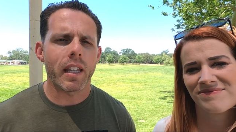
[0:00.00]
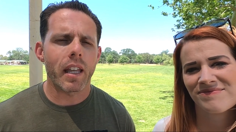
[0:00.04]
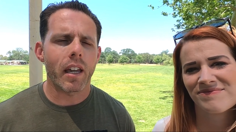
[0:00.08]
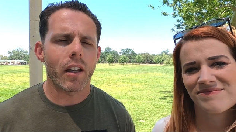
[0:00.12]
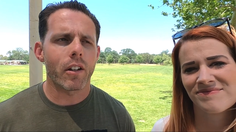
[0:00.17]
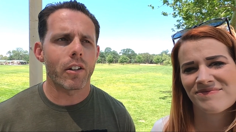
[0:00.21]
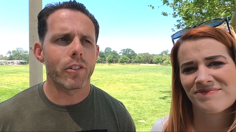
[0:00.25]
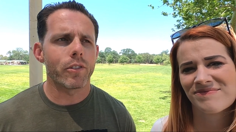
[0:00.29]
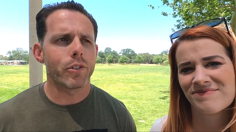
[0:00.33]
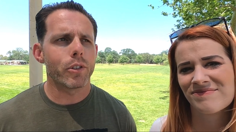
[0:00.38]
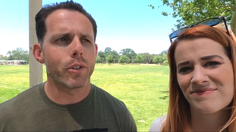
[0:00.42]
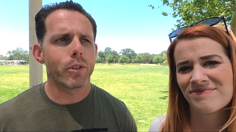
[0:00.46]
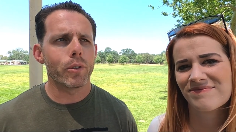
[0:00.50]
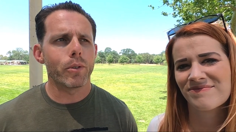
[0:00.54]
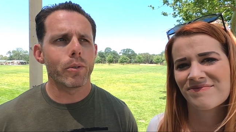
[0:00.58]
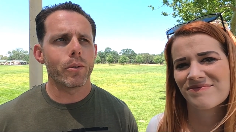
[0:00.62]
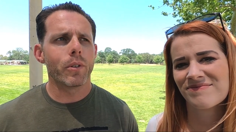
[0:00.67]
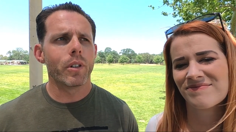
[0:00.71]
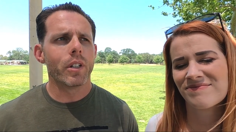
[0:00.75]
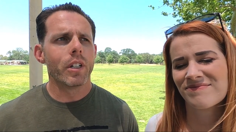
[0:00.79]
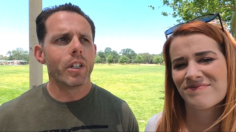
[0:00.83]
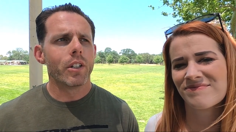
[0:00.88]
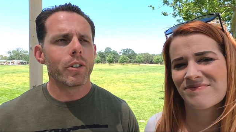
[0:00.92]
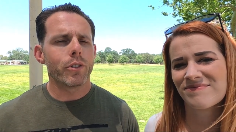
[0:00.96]
Speaker 1: count on
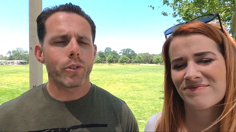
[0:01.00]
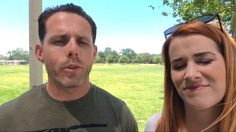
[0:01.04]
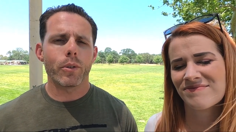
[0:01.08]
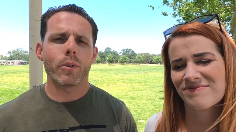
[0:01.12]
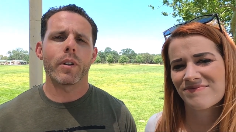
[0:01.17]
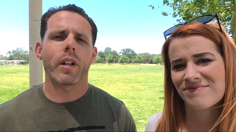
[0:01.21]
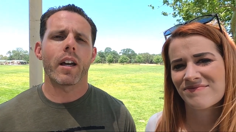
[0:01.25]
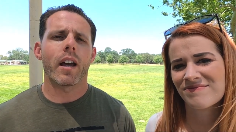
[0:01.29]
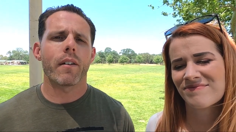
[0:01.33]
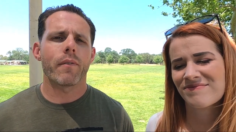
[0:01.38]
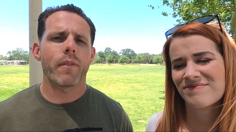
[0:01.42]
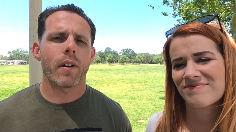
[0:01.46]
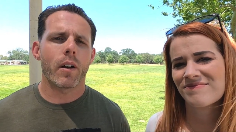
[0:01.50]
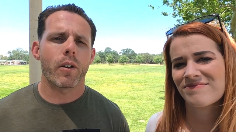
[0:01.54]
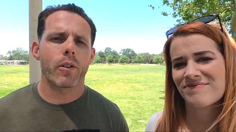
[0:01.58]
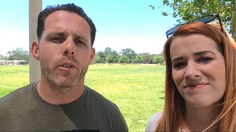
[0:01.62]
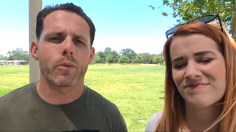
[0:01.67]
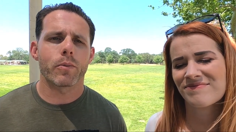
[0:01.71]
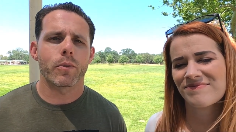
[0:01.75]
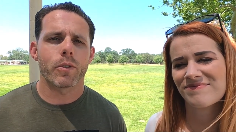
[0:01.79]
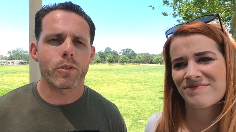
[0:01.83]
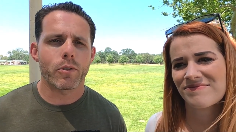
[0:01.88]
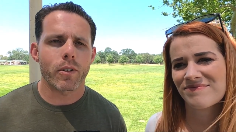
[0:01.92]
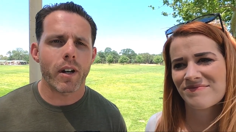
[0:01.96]
two, two and a half
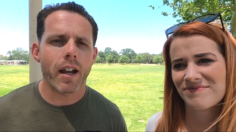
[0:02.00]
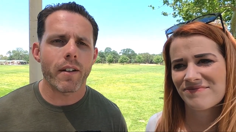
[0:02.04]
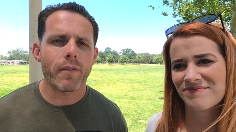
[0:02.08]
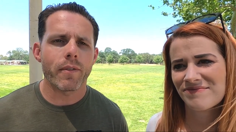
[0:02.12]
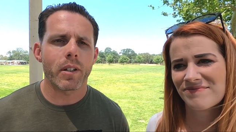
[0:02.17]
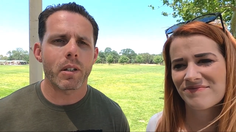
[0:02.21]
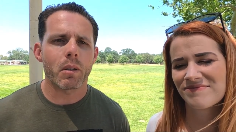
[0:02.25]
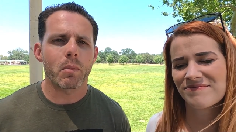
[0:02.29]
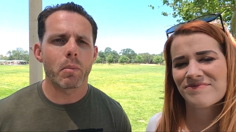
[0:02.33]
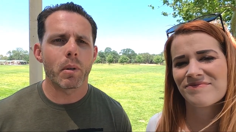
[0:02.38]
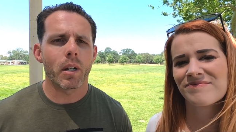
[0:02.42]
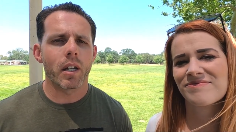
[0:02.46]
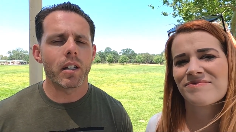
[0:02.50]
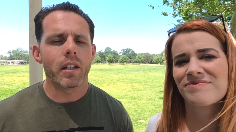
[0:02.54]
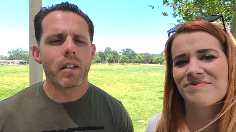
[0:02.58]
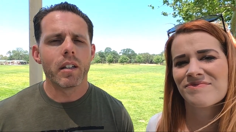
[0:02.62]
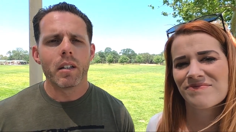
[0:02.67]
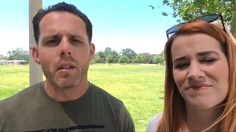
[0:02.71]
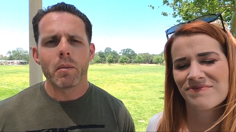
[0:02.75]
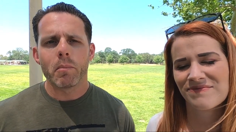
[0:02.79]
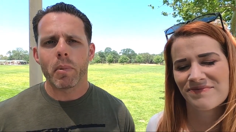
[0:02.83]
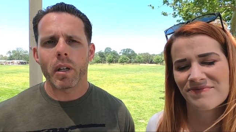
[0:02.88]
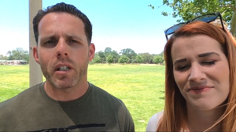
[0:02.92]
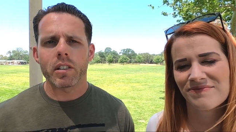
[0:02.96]
hours with traffic. But
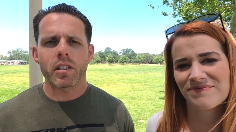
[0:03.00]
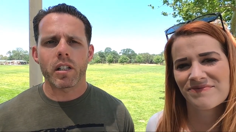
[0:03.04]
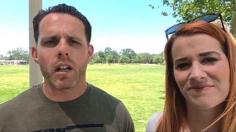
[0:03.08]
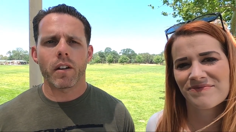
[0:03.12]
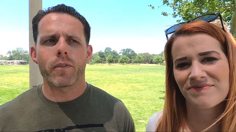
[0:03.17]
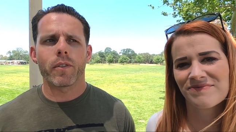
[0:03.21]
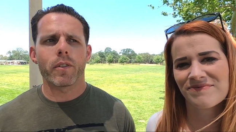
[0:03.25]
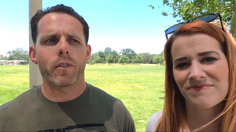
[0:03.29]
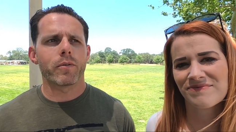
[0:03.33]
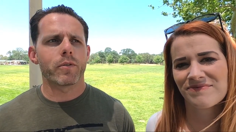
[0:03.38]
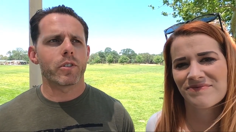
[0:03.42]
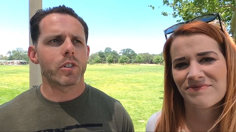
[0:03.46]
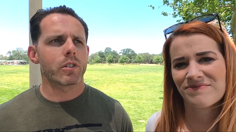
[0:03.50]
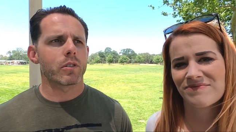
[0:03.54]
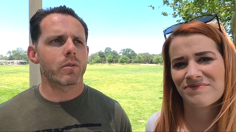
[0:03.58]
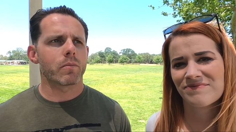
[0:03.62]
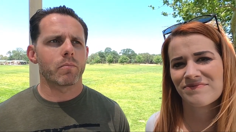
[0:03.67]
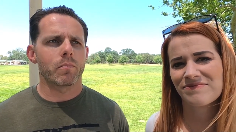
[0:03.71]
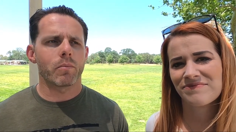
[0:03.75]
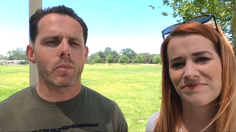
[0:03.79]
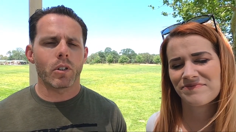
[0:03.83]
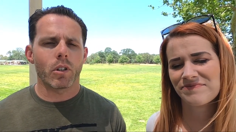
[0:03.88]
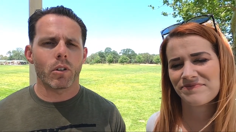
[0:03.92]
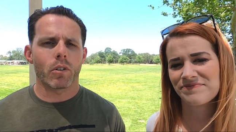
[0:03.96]
based off of
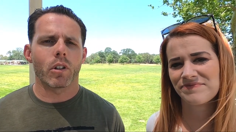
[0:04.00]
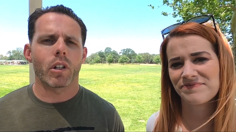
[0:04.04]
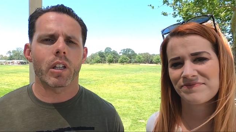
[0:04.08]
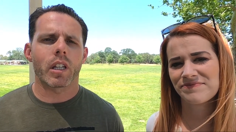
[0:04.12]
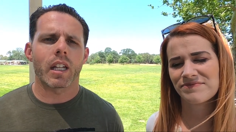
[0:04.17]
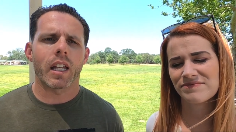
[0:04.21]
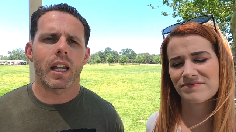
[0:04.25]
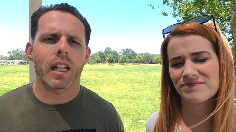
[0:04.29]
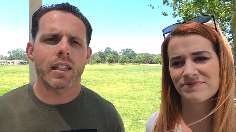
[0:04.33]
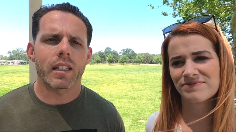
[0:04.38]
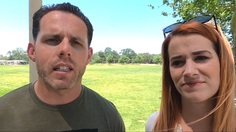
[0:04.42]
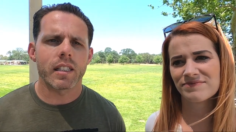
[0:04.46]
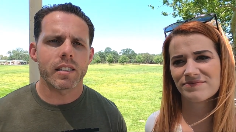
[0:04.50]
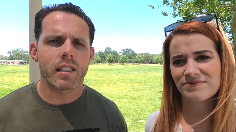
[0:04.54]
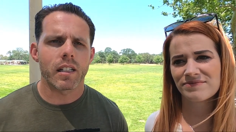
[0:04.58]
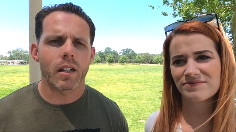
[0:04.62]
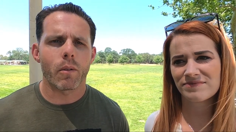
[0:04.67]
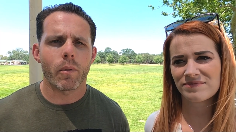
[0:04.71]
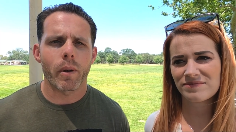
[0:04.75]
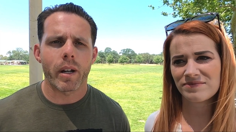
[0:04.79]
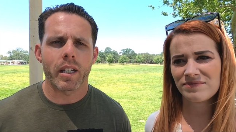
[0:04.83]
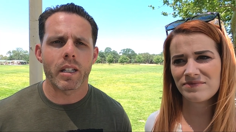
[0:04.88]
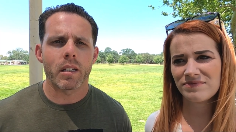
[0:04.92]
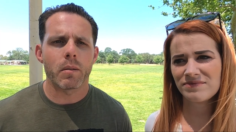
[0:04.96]
just, you know, looking at this
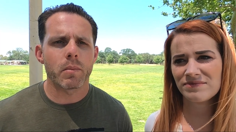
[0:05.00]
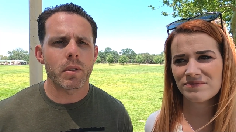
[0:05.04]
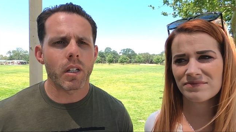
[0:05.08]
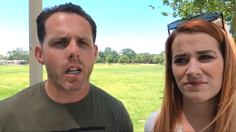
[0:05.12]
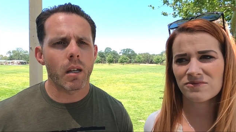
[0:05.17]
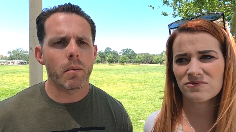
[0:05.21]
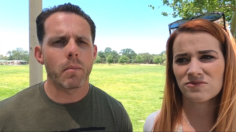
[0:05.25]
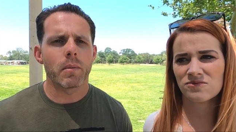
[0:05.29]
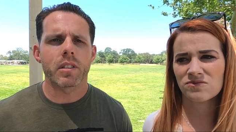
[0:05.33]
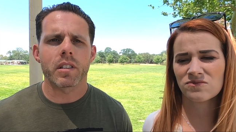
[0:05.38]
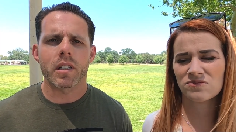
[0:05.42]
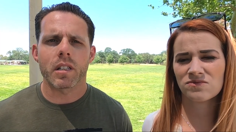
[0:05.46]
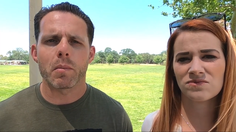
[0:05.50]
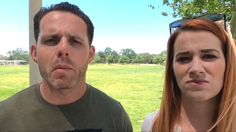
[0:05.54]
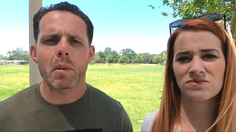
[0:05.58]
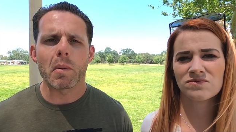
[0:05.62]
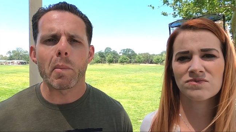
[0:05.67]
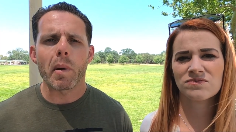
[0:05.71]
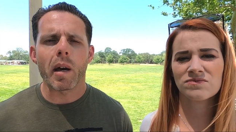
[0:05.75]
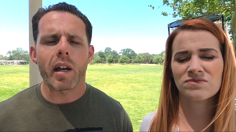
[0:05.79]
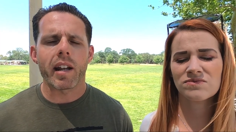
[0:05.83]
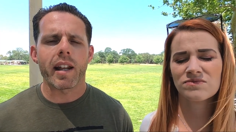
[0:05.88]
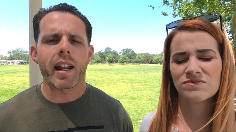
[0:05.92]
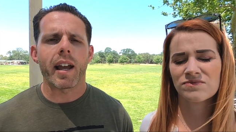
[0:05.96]
at a random time, it's going to
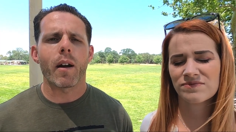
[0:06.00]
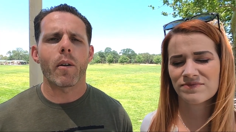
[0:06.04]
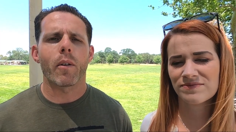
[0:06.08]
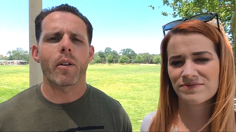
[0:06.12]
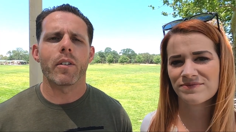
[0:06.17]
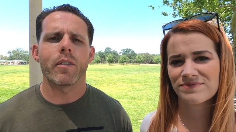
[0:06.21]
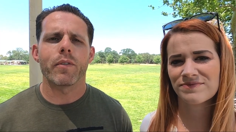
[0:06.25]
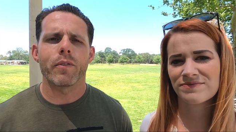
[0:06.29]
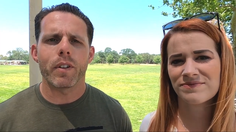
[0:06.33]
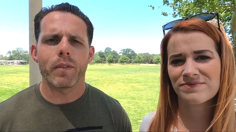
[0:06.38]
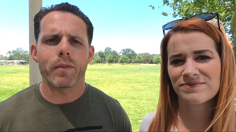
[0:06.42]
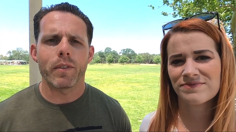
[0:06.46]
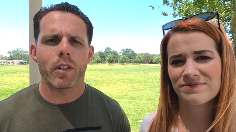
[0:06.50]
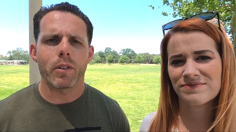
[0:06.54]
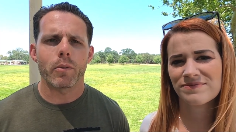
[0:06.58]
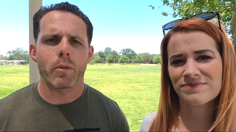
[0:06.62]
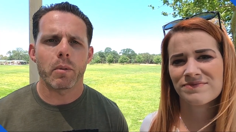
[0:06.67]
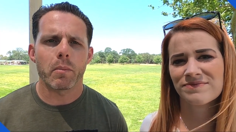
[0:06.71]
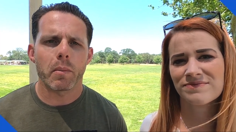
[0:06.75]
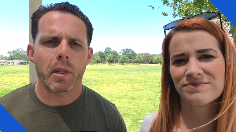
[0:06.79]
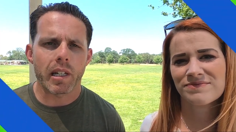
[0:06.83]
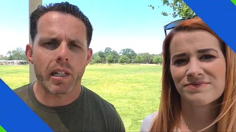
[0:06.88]
be about an hour and fifty-three